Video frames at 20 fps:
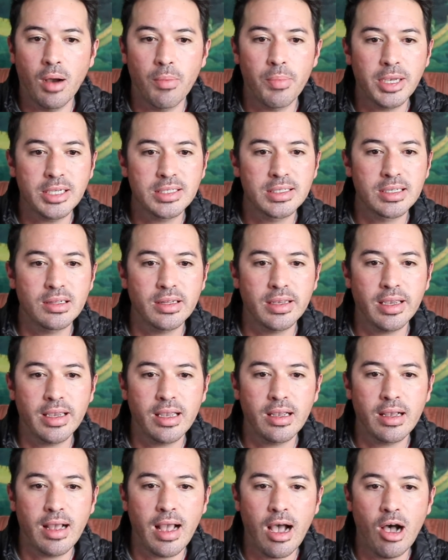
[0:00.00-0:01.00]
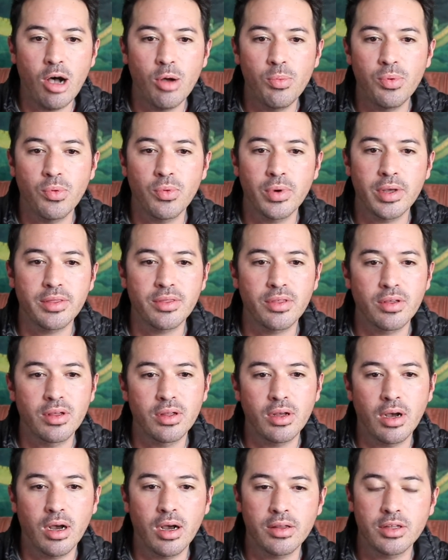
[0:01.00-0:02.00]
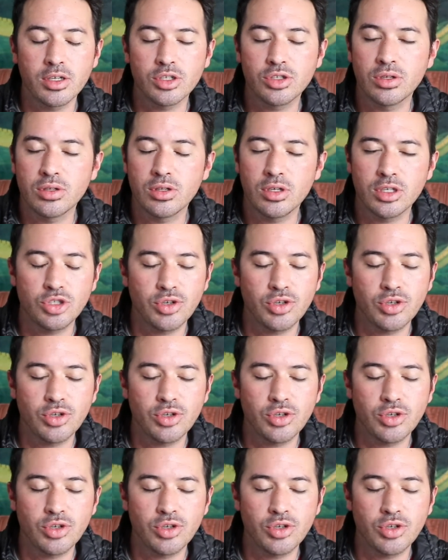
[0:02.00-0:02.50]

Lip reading: basically help with the